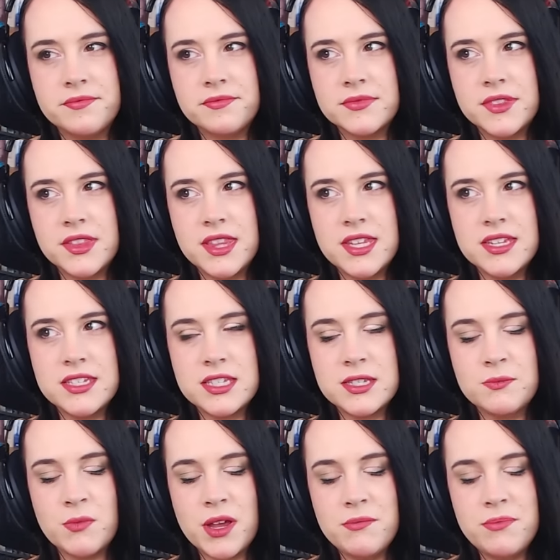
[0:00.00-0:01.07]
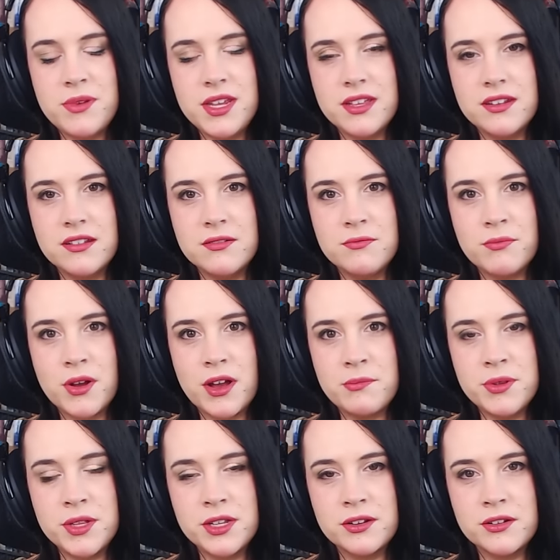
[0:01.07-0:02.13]
This might be an
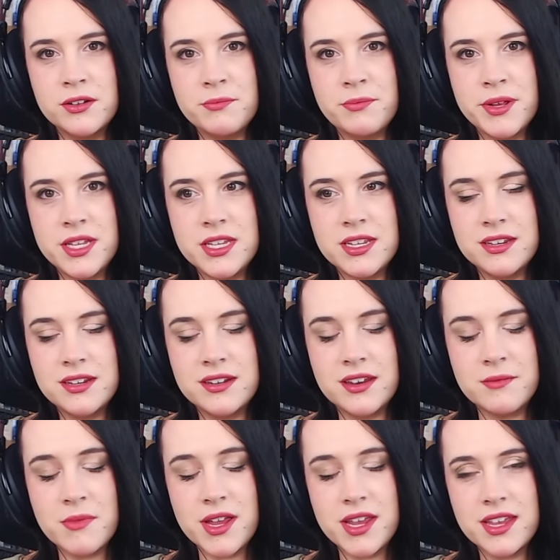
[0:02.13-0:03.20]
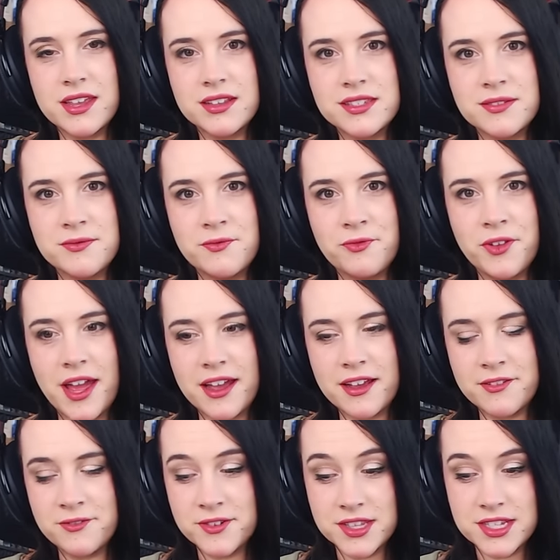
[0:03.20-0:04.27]
unpopular opinion, and I might get some flack
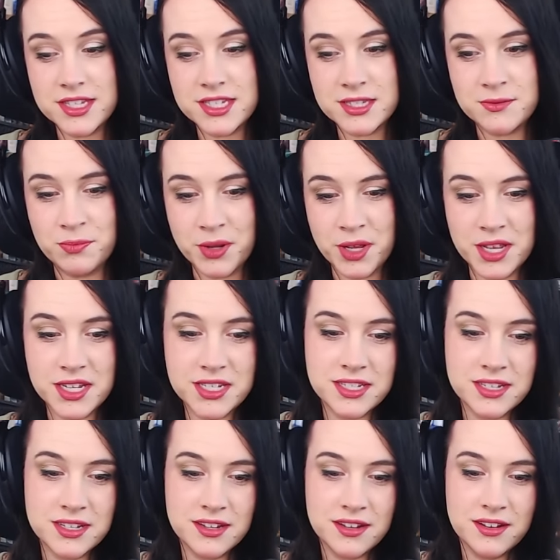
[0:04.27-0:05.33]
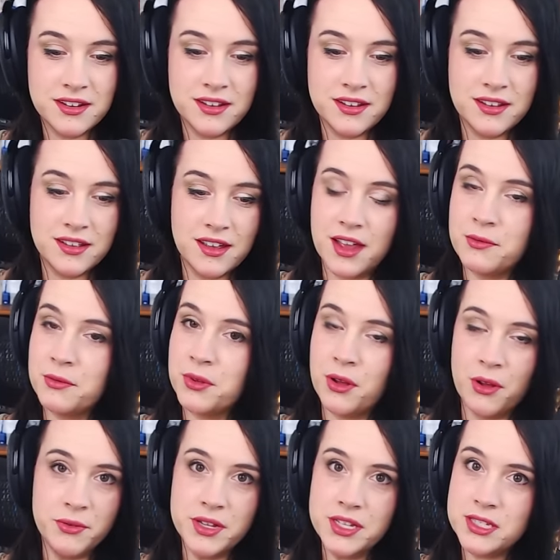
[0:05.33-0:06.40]
for this, but I will
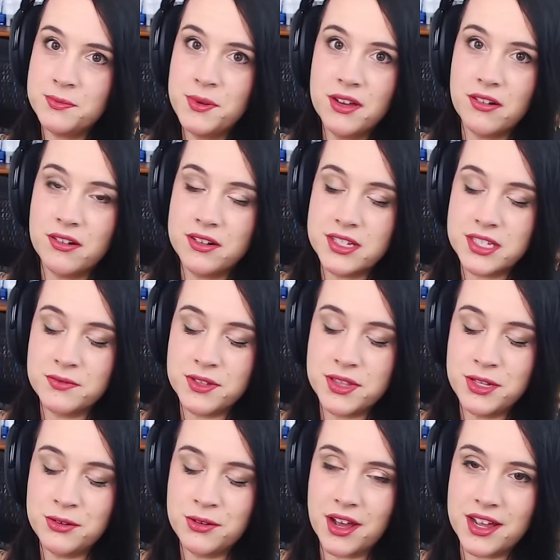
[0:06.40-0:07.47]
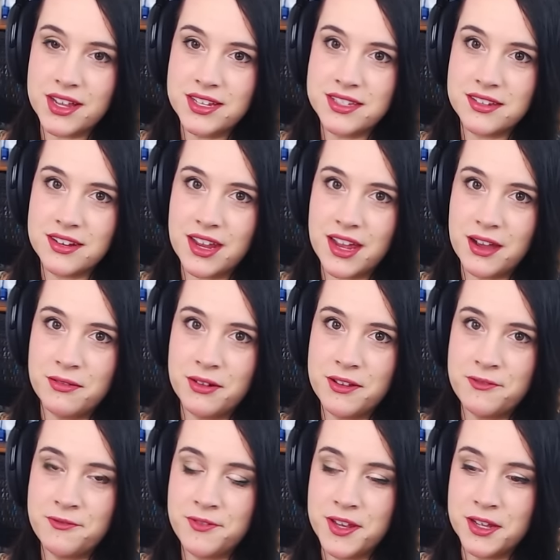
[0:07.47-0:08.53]
always be honest with you guys on how I
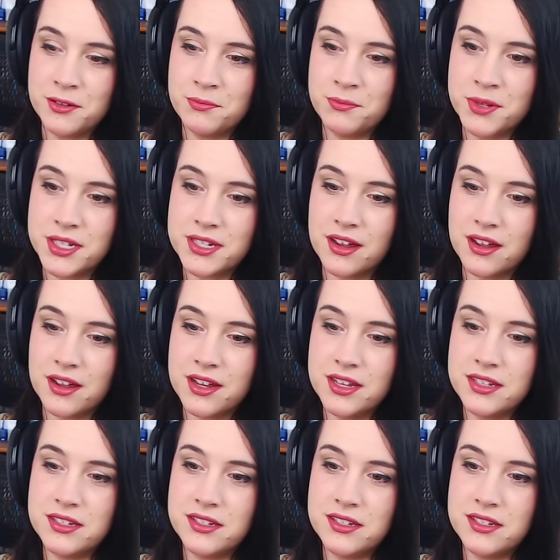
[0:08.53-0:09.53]
feel, but I